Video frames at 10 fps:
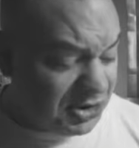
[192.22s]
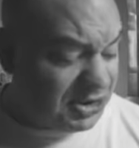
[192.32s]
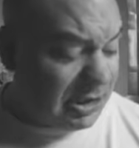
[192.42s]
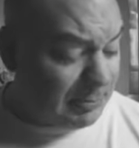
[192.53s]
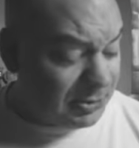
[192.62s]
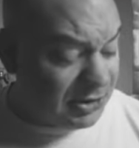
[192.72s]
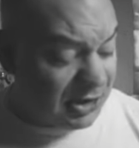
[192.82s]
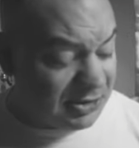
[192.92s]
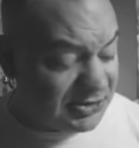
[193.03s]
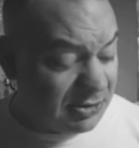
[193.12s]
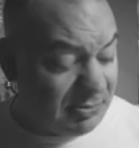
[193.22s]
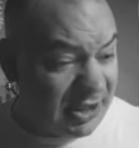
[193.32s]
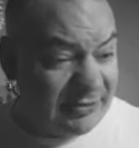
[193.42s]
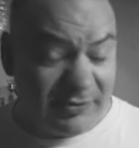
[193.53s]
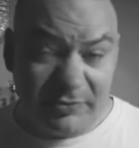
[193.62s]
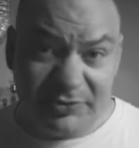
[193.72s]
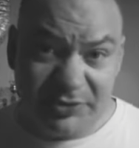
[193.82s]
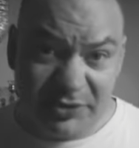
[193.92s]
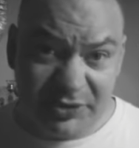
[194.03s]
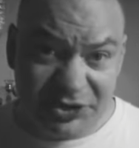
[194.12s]
a couple colors I'll buy from
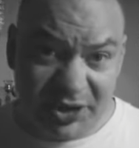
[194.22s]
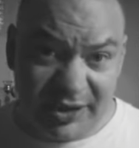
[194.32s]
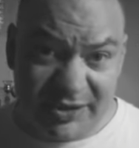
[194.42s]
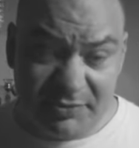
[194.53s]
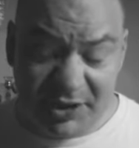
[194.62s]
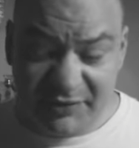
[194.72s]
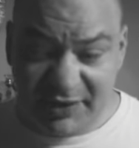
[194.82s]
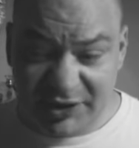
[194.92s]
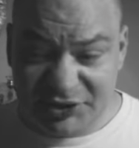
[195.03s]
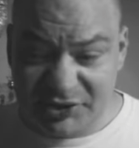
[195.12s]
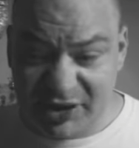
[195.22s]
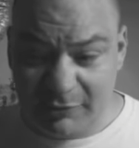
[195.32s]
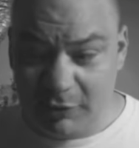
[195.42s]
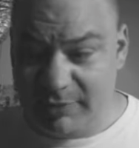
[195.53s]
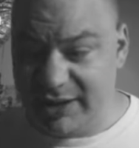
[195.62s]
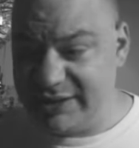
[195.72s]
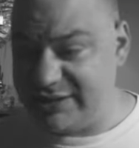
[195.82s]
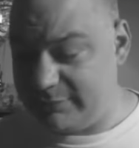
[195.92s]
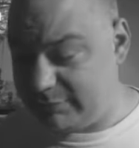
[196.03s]
Chinese manufacturers. I will buy some